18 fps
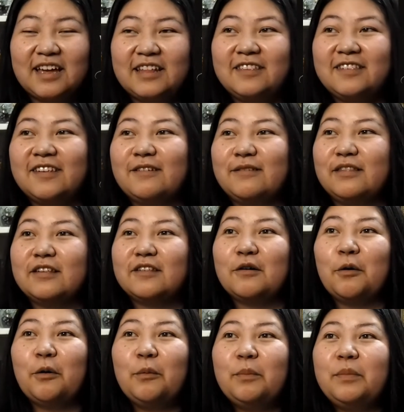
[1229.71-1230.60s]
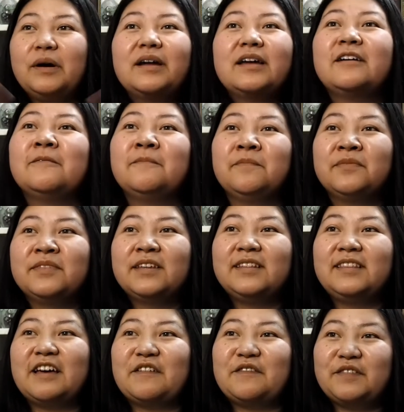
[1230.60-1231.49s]
And so this whole book
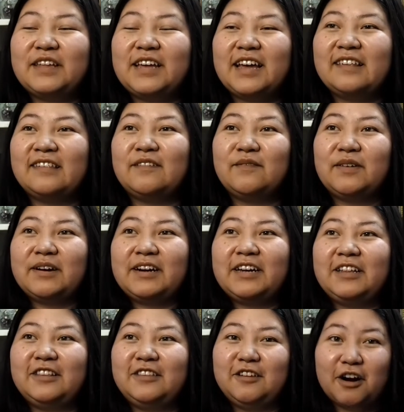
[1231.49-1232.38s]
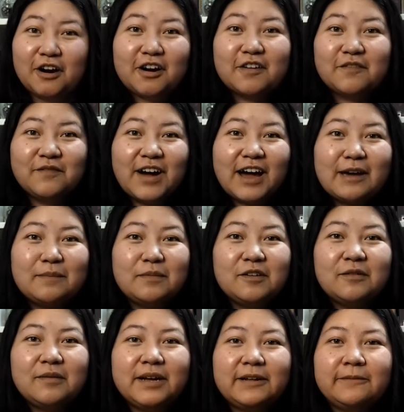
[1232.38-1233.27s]
definitely has a very dark vibe
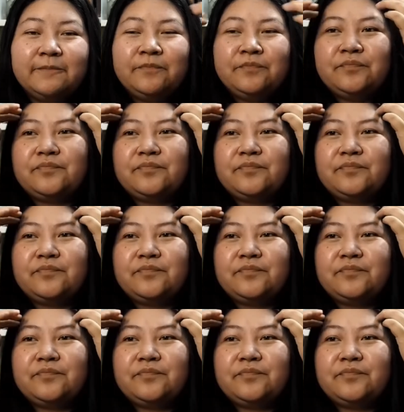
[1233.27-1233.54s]
to it.